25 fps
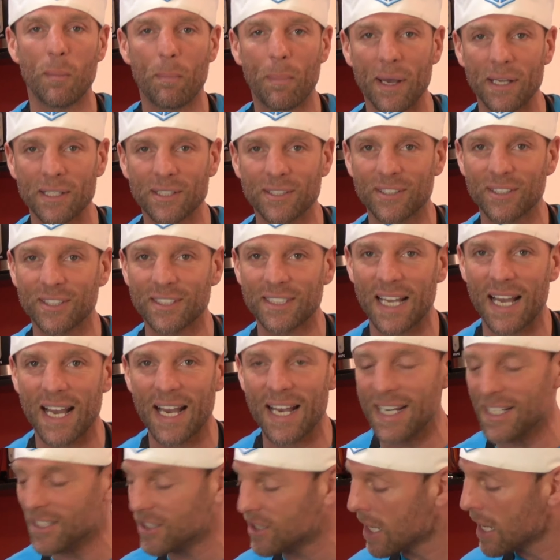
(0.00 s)

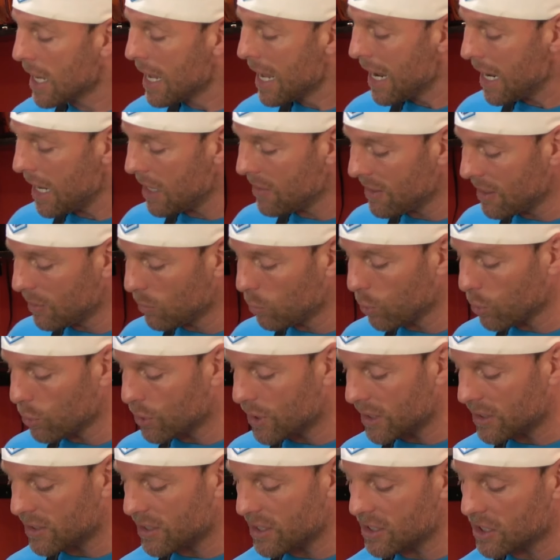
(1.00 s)
pesticides. And then we'll
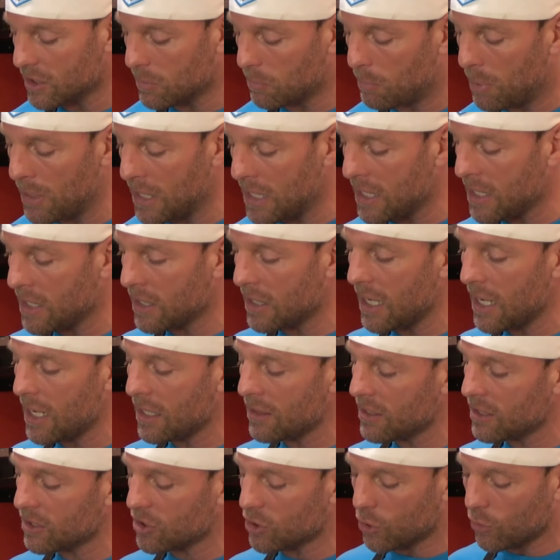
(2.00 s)
get this bean
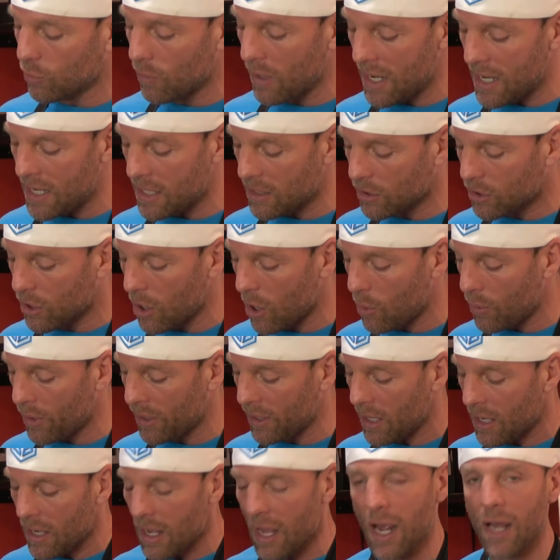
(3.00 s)
and this grain
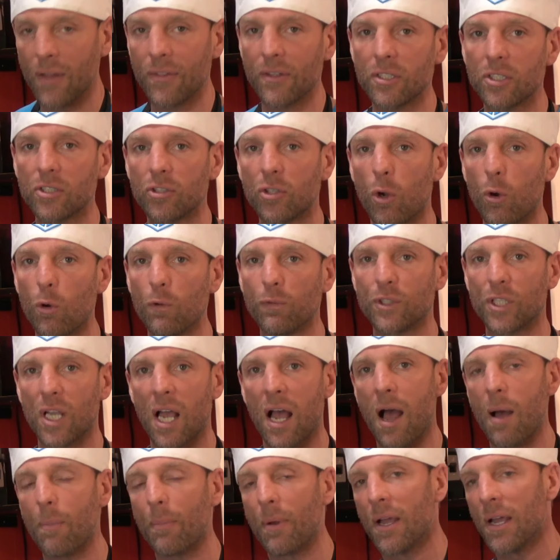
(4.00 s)
going on the
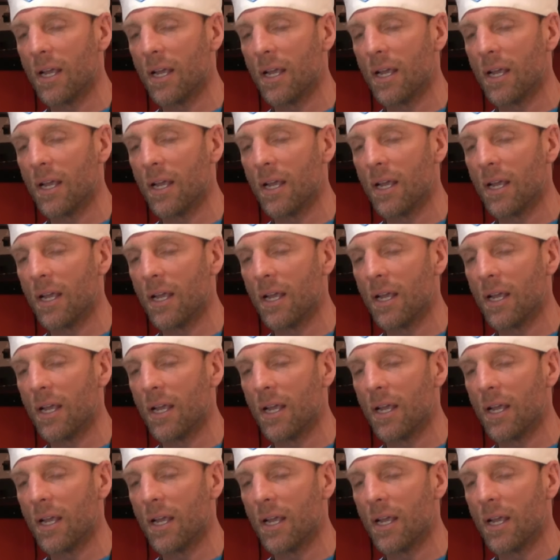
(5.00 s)
stovetop.